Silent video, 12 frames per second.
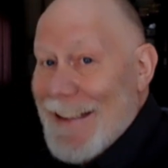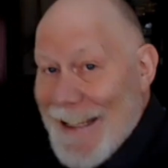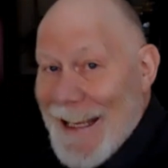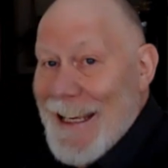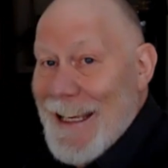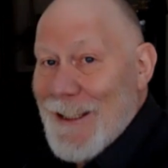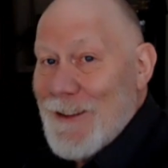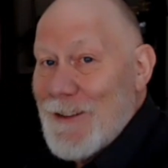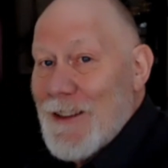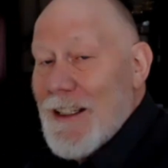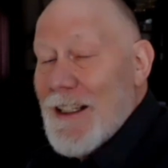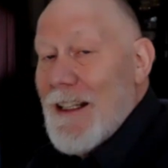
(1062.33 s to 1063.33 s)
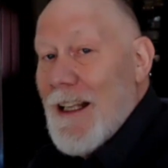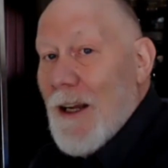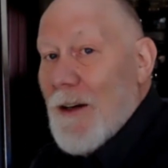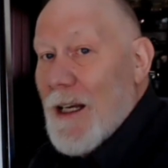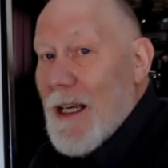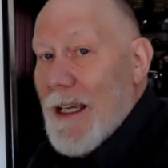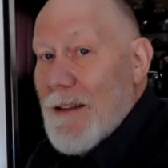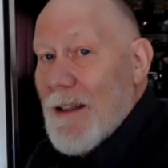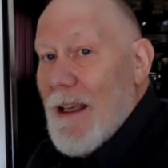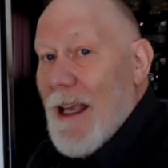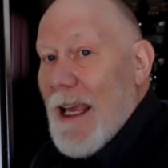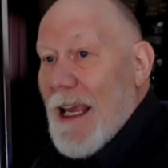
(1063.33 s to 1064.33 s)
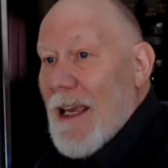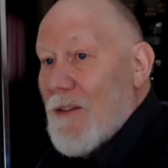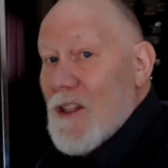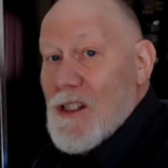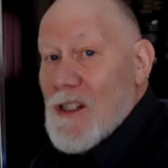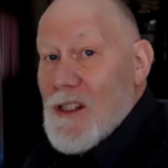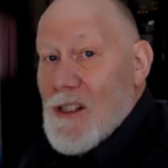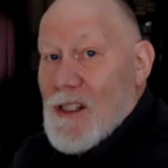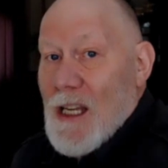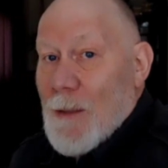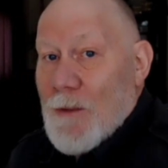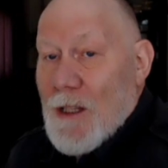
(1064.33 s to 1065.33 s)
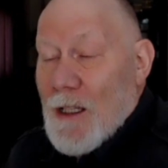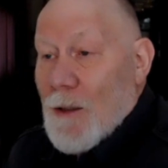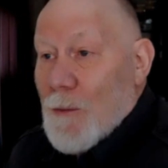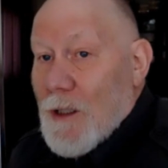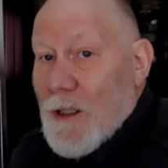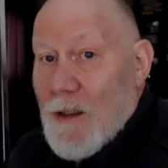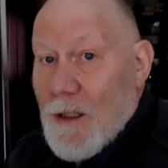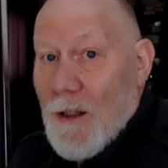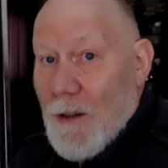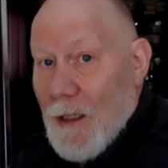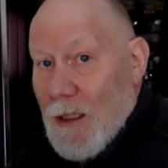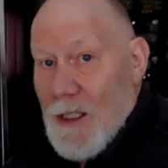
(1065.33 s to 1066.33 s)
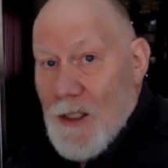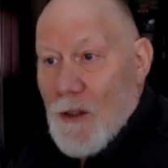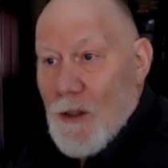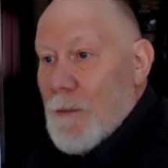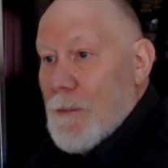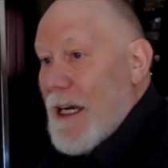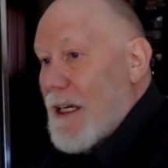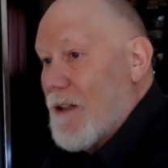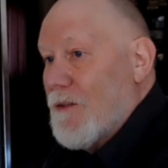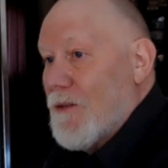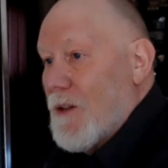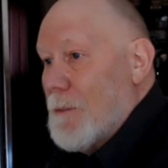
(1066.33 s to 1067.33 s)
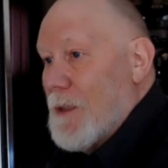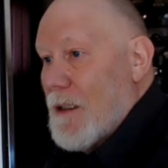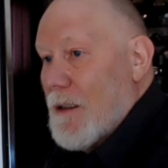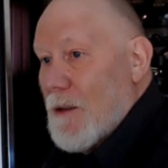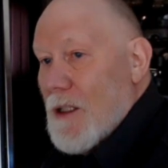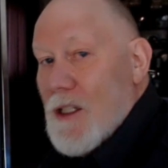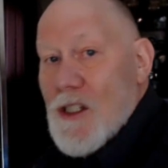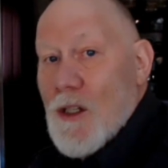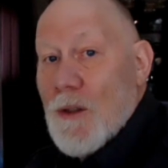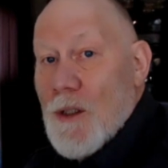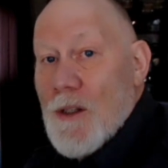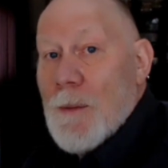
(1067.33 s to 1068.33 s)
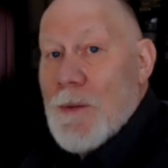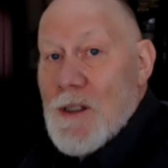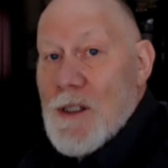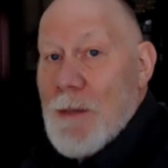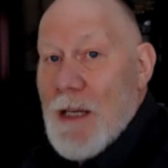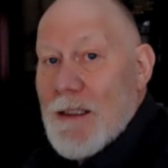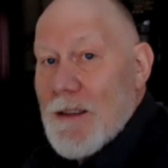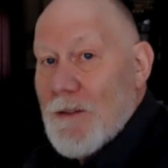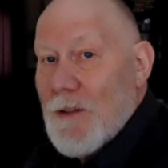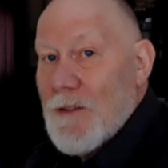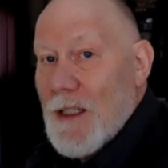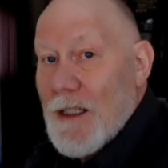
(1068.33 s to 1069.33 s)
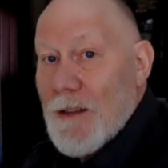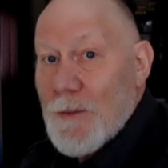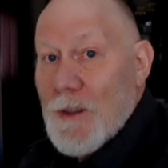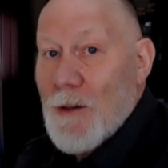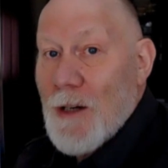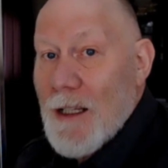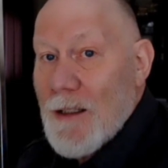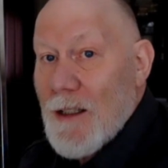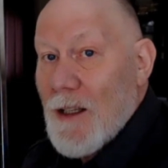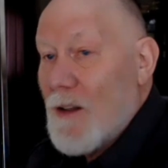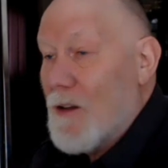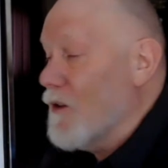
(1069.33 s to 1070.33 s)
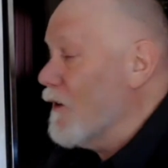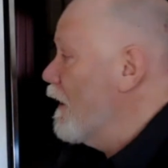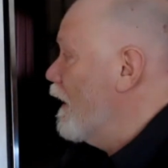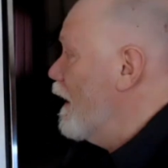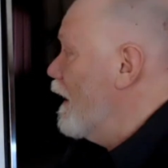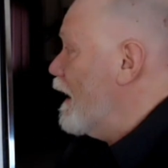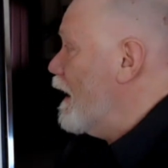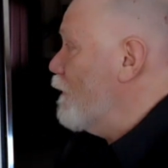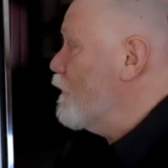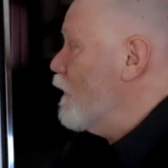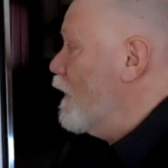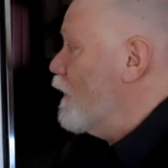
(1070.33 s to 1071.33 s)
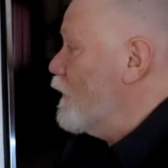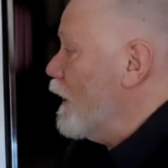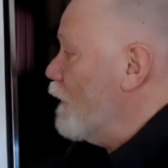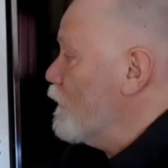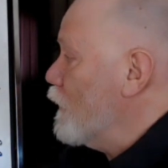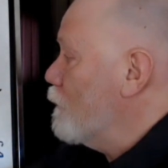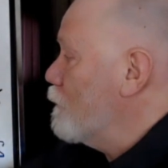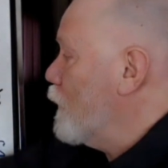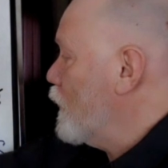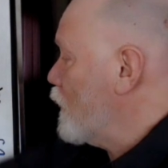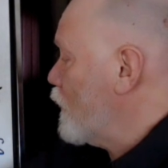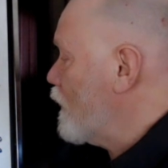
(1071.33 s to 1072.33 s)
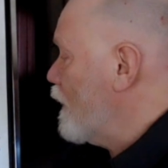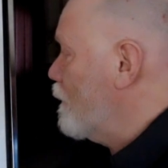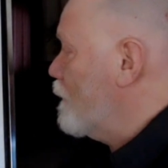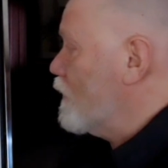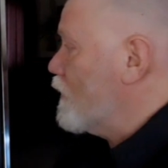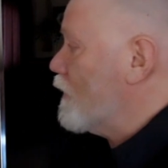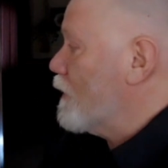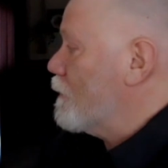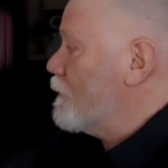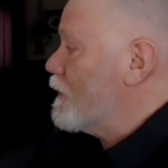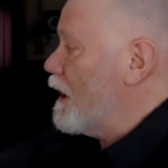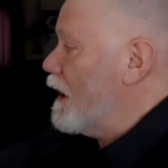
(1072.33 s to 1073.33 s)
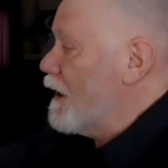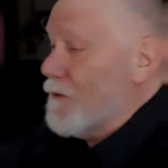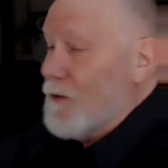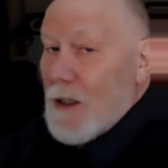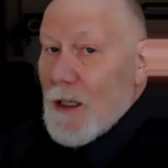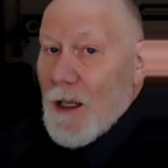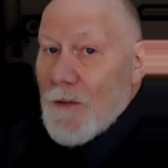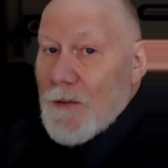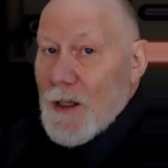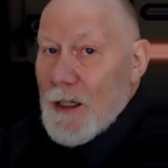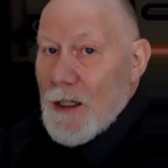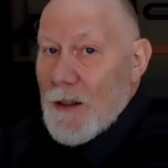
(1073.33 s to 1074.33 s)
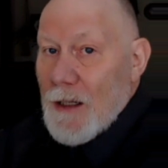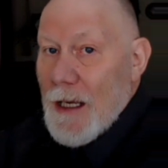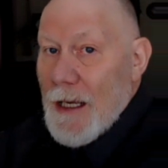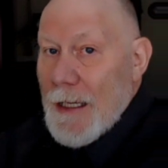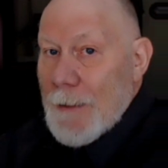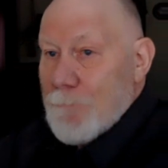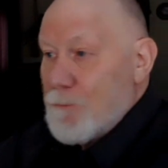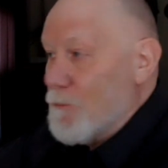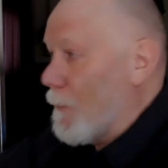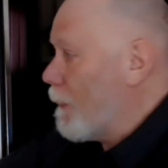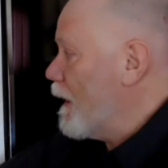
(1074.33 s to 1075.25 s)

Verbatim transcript: again, right? And this is the same thing with, uh, let's go back from, uh, let's go to the perspective of the, the grandkids. If, if you push them in terms of their, um,